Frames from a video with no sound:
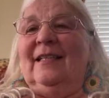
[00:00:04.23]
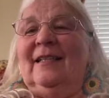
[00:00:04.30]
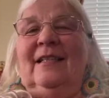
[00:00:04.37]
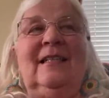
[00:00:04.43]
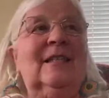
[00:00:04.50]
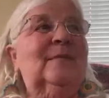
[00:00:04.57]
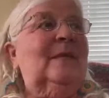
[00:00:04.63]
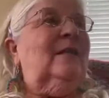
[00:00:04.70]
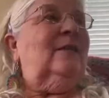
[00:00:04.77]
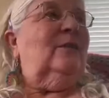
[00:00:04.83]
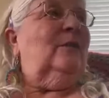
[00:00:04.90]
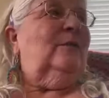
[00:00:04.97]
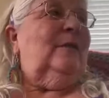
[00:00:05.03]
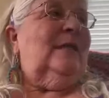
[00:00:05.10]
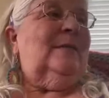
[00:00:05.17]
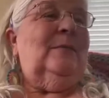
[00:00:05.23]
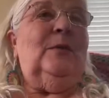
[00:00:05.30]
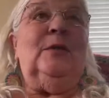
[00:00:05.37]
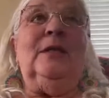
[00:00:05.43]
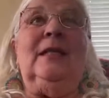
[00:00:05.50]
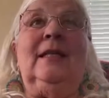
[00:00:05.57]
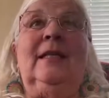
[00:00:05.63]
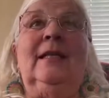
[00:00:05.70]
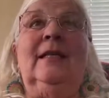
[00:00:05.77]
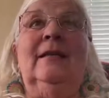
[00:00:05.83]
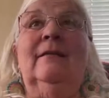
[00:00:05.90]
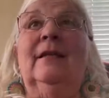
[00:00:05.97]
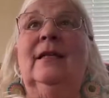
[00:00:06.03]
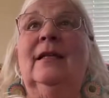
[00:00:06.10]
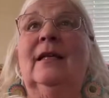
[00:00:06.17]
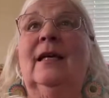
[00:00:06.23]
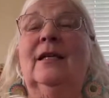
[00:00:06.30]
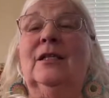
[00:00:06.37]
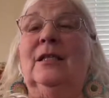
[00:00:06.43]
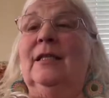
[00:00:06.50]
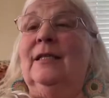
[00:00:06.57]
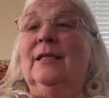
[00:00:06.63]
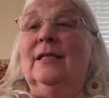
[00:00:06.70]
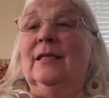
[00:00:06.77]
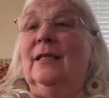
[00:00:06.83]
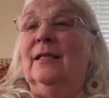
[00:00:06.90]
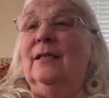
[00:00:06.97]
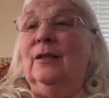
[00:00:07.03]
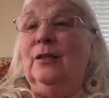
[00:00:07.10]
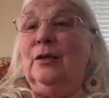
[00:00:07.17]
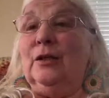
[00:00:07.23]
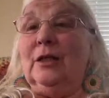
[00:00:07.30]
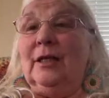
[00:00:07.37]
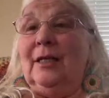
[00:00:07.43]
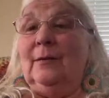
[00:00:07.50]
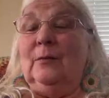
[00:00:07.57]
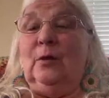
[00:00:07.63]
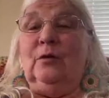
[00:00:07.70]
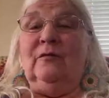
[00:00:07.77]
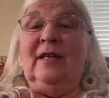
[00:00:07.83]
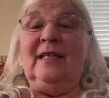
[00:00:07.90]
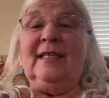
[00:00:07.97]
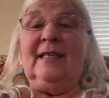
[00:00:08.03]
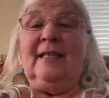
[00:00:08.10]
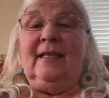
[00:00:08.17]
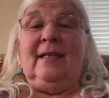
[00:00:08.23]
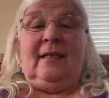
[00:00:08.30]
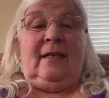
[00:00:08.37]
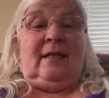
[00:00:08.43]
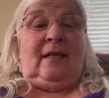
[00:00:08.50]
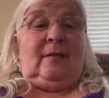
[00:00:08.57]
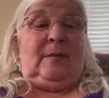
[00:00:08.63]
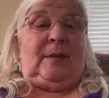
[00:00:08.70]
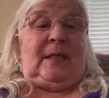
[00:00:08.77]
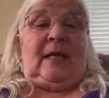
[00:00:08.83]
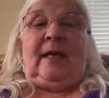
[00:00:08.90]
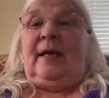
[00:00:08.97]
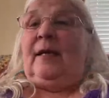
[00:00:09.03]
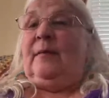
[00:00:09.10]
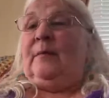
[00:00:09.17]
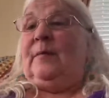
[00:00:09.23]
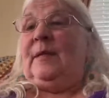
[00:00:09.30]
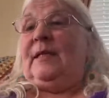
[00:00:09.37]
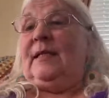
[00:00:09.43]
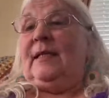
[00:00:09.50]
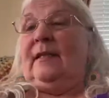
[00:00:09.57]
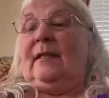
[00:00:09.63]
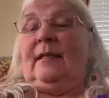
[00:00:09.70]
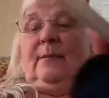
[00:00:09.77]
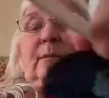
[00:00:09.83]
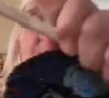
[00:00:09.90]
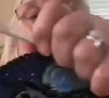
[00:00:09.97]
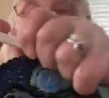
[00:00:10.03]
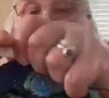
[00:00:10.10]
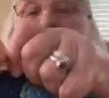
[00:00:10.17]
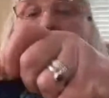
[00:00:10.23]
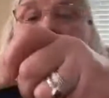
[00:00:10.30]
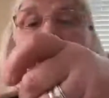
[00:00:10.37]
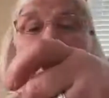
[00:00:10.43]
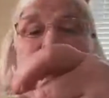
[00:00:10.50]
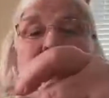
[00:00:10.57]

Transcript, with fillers: It's, it's been a glorious morning here. I think actually it's turned lunchtime already, but I'm busy this morning.